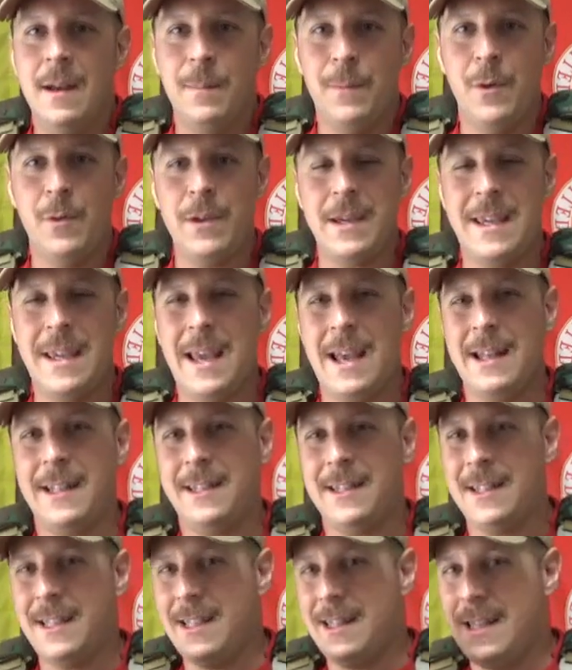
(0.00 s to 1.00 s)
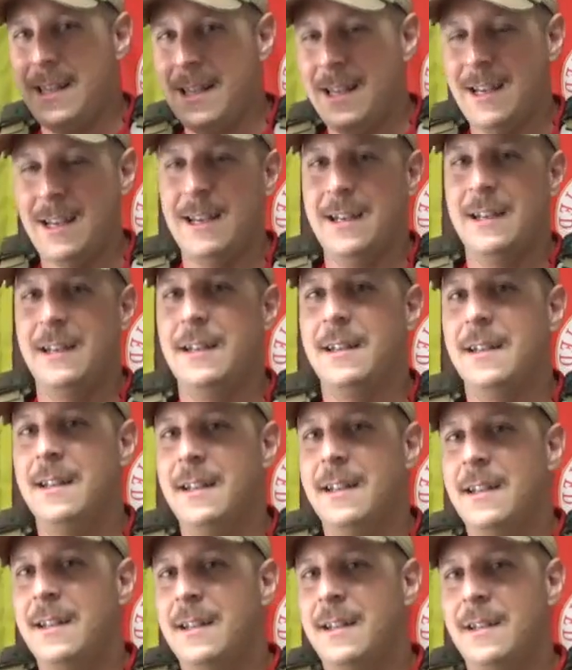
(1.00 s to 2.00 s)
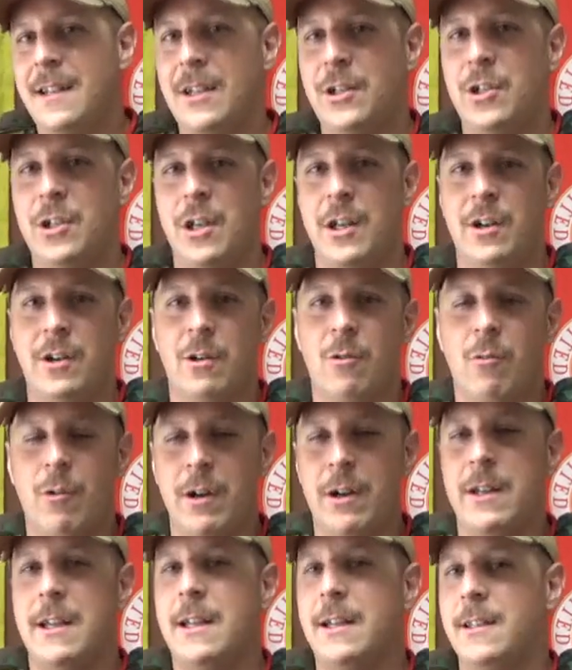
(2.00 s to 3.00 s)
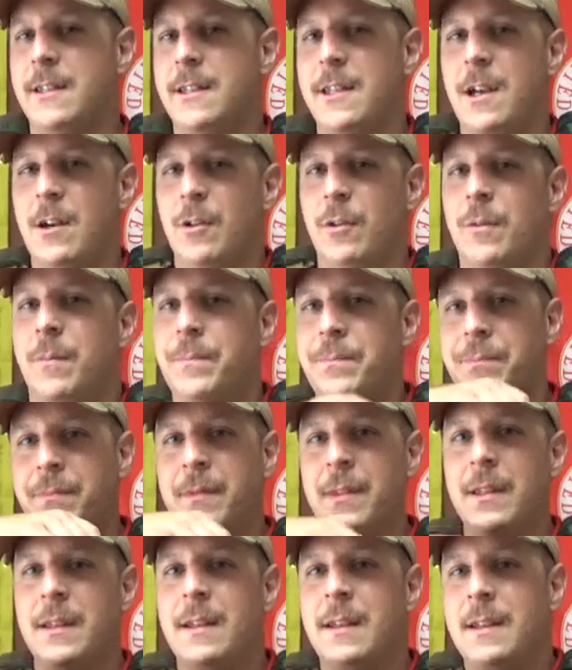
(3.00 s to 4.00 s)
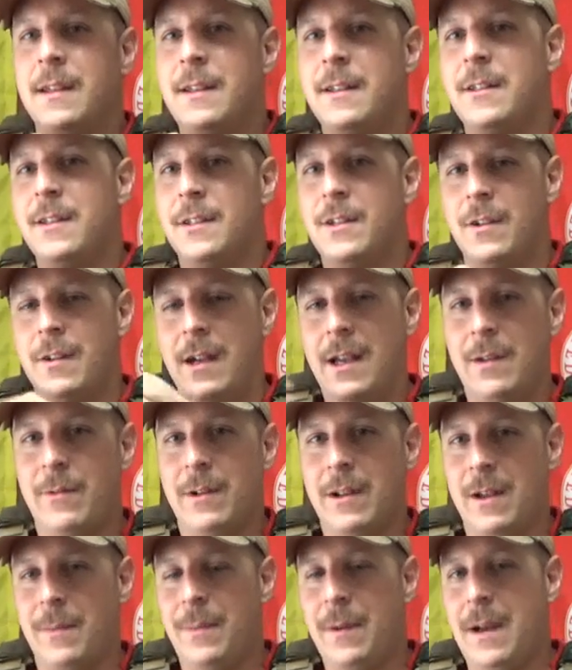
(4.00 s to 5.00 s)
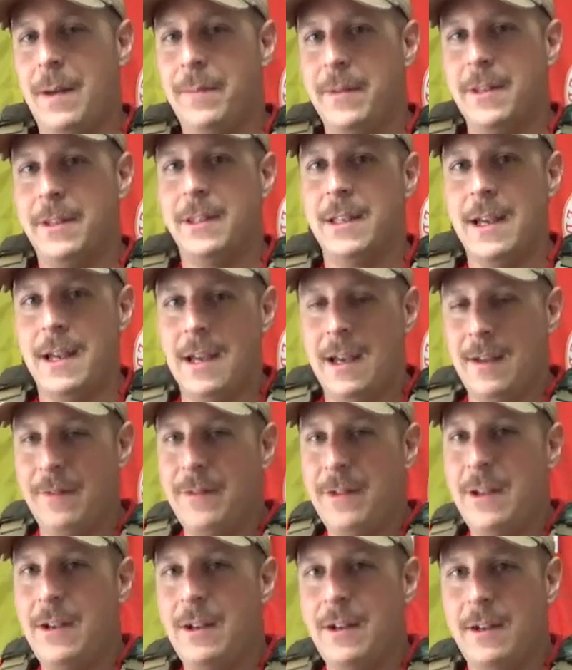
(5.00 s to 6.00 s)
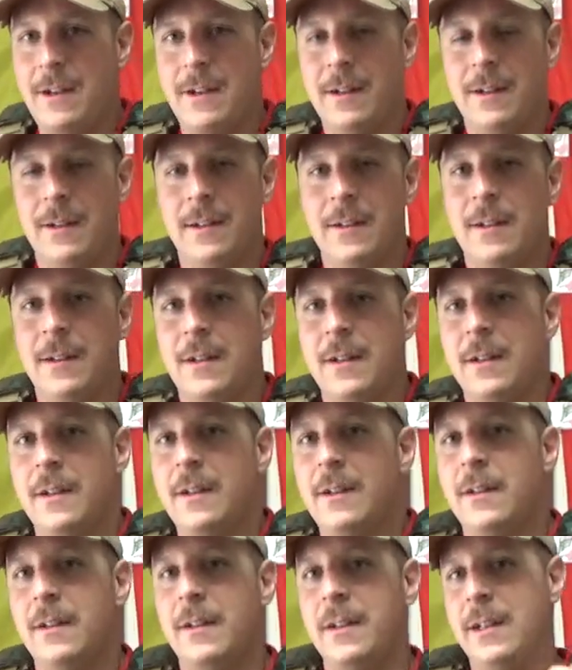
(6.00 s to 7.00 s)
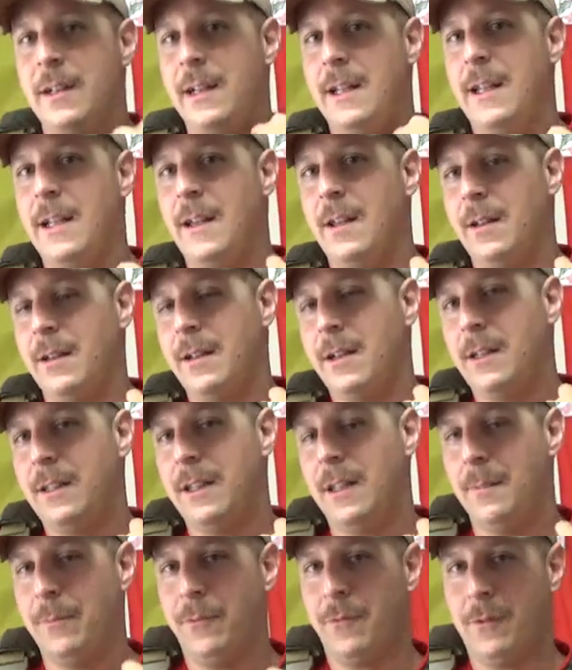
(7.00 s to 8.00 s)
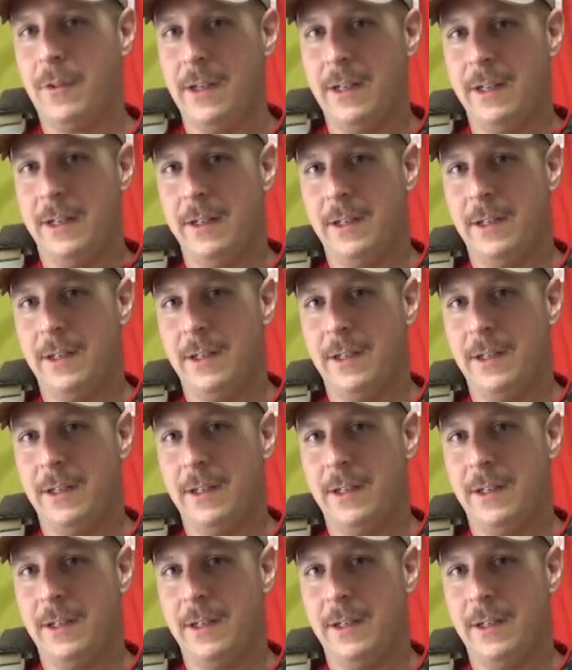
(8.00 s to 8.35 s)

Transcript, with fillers: but we can't see the niche inner working. So let's go ahead, we're gonna pop this guy off here. I'm gonna hit clip one.